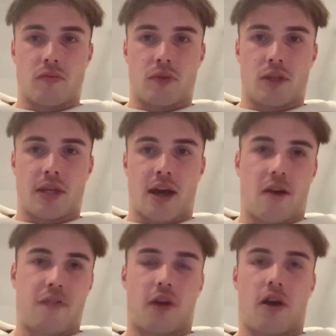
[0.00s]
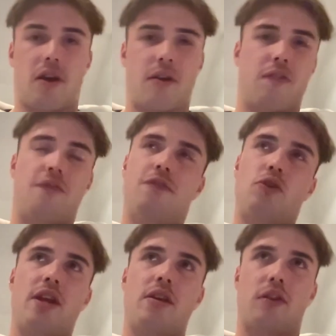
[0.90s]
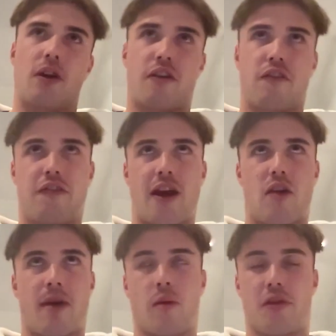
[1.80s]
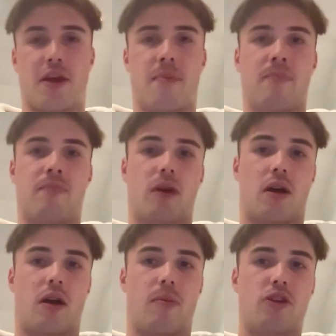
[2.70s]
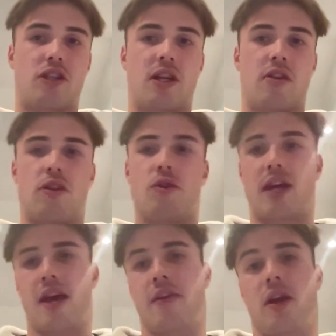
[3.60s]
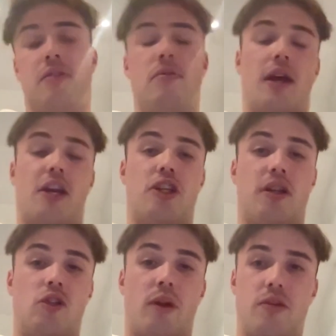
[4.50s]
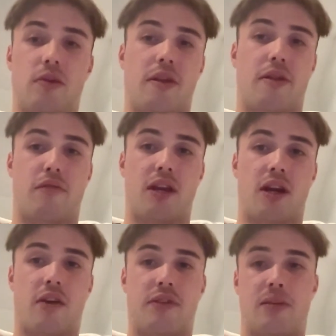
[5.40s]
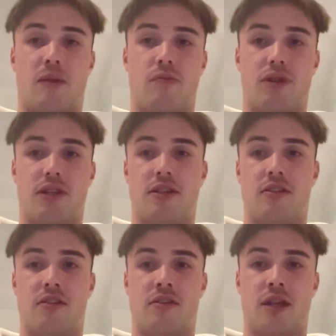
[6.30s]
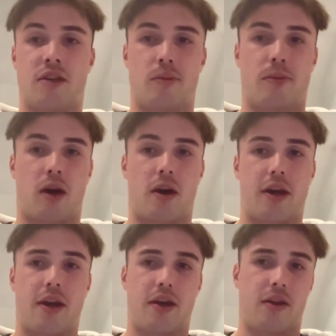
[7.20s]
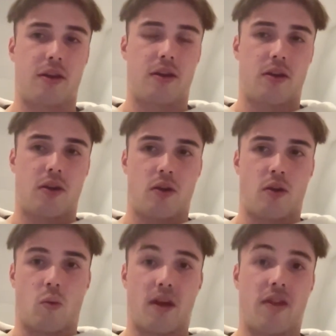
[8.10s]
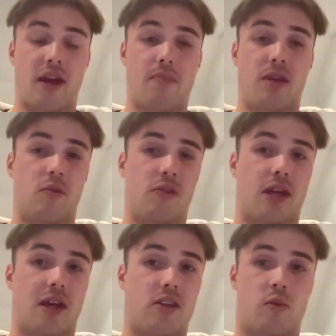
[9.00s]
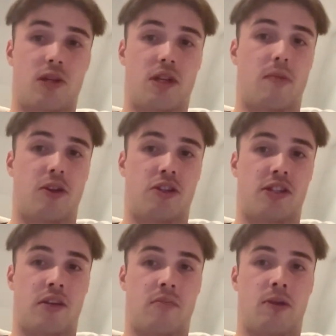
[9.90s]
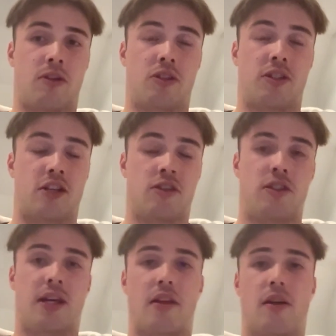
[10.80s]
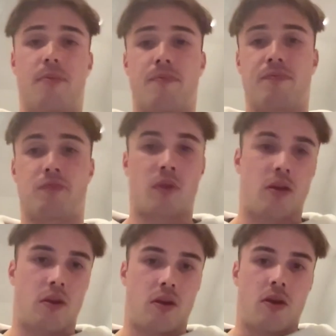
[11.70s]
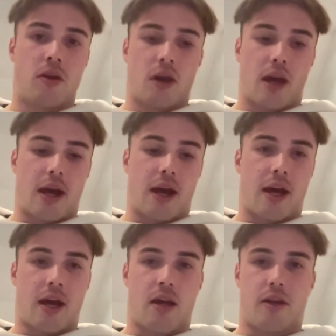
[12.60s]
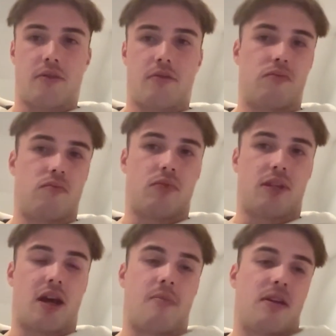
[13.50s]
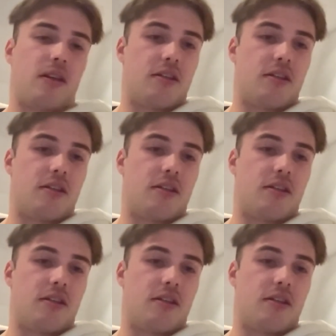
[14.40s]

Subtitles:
yeah, I've trained a fair amount with him, mostly in the UK, and then I actually in 2023 I did my preseason in Dubai with him. He was there, so we did a bunch of sessions together. And yeah, I mean